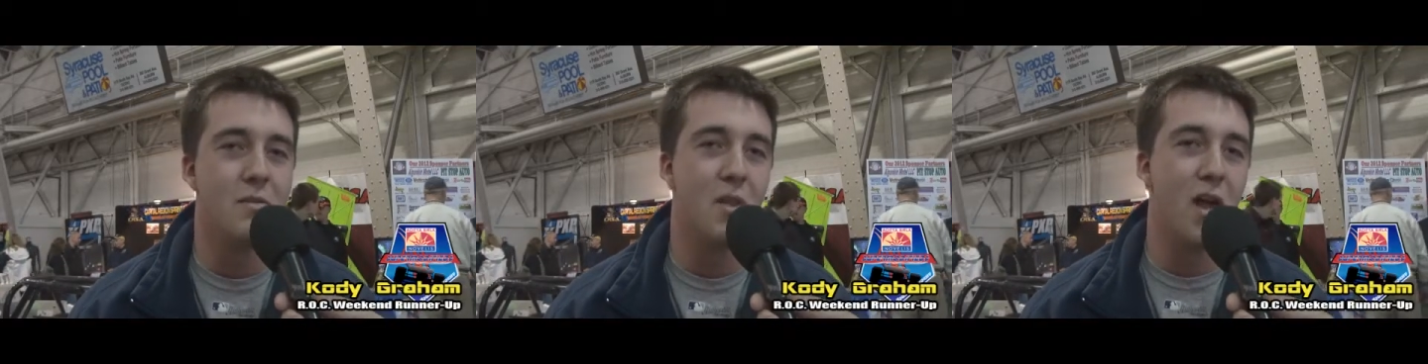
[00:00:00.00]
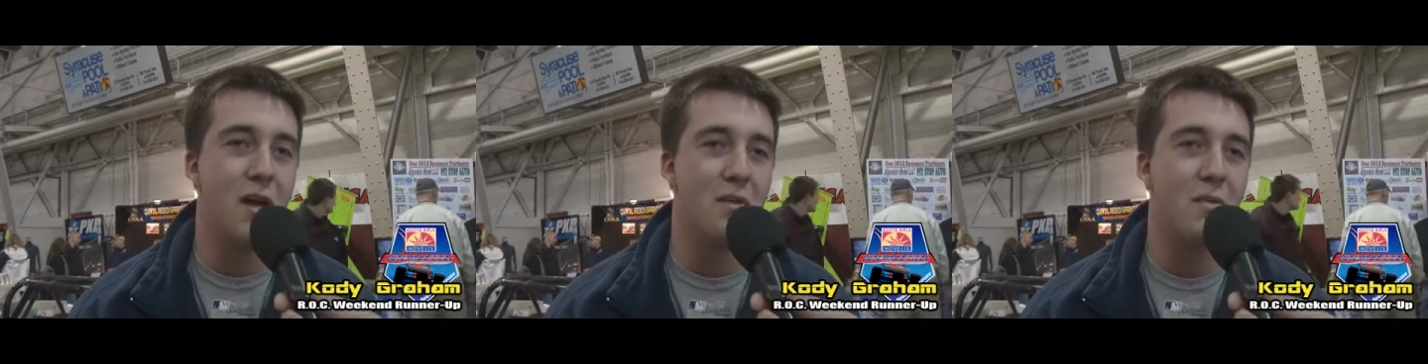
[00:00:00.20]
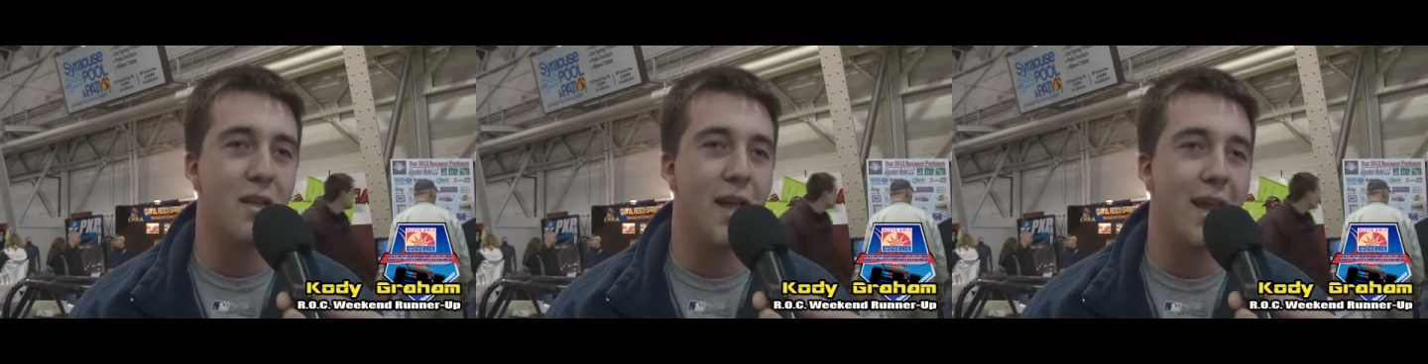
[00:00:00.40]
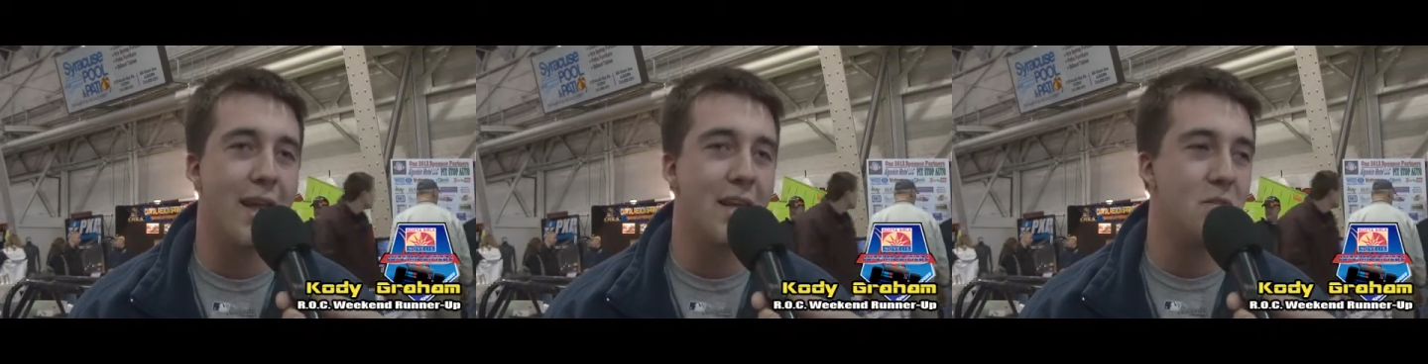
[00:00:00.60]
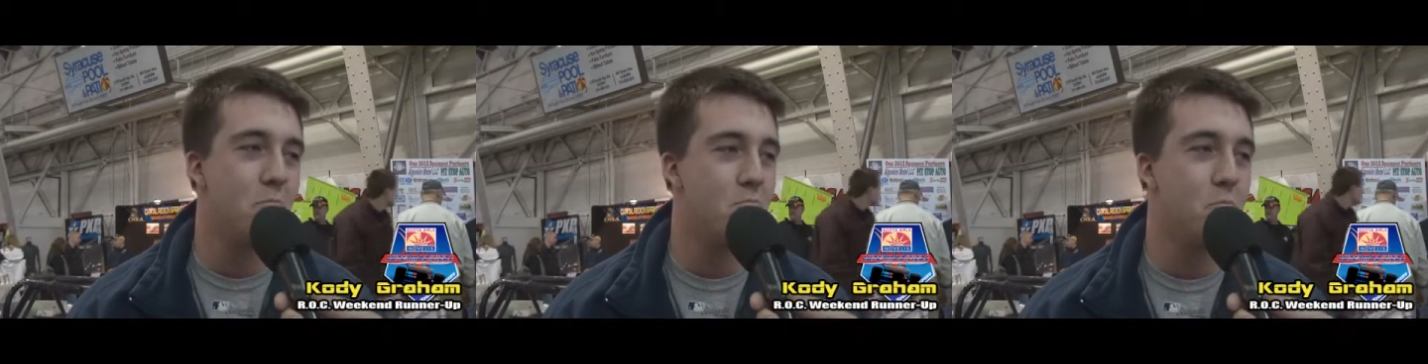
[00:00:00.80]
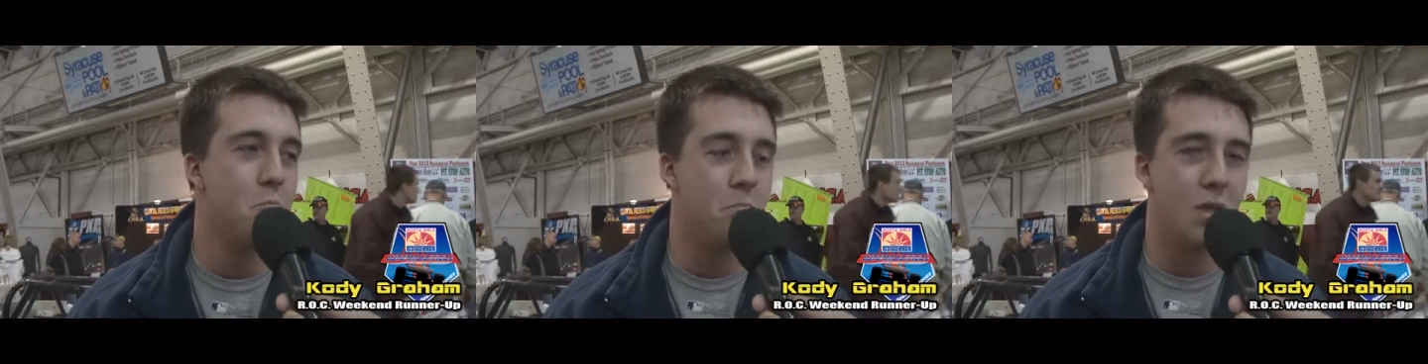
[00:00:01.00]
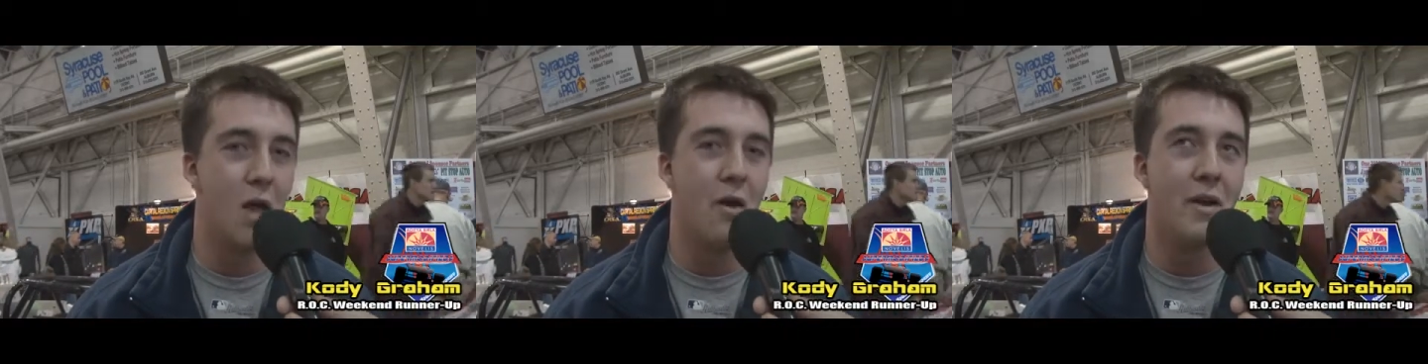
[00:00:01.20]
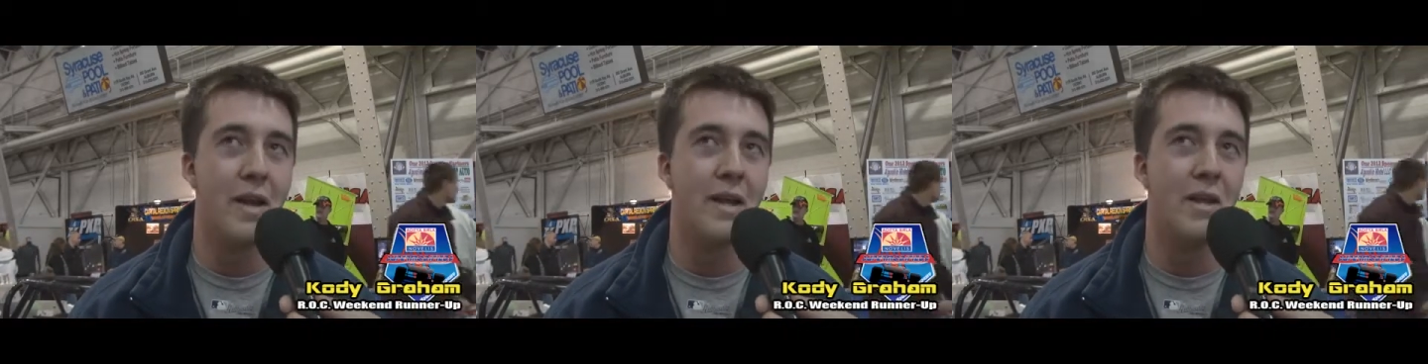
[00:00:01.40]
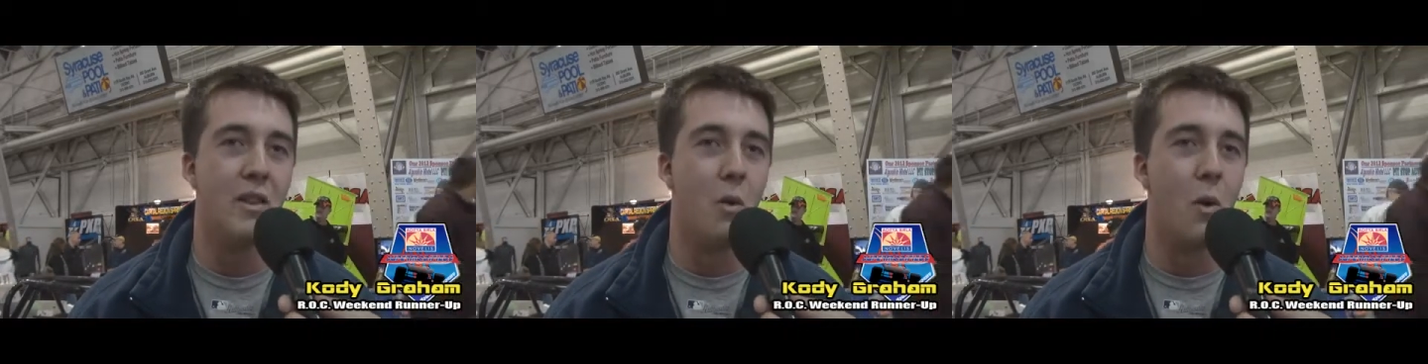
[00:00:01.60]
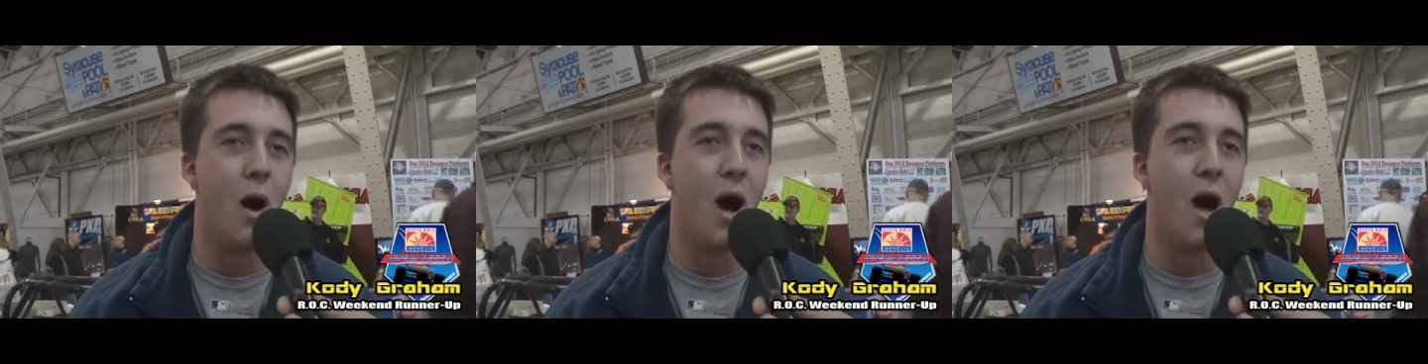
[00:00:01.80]
luckily I didn't blow it into
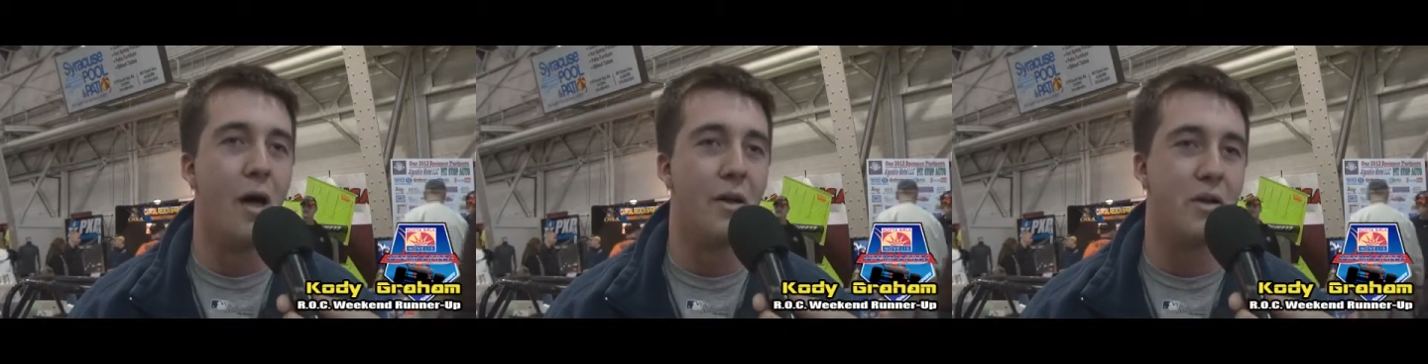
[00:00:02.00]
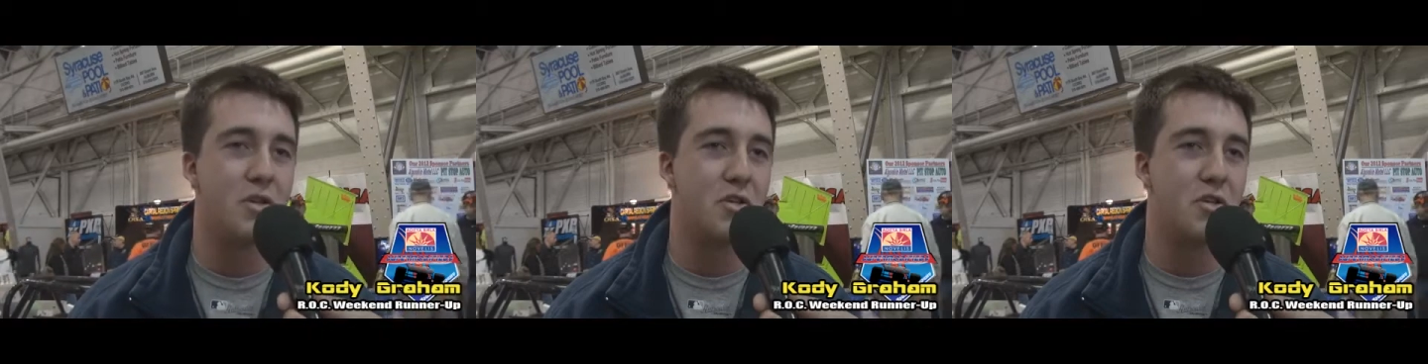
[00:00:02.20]
the wall and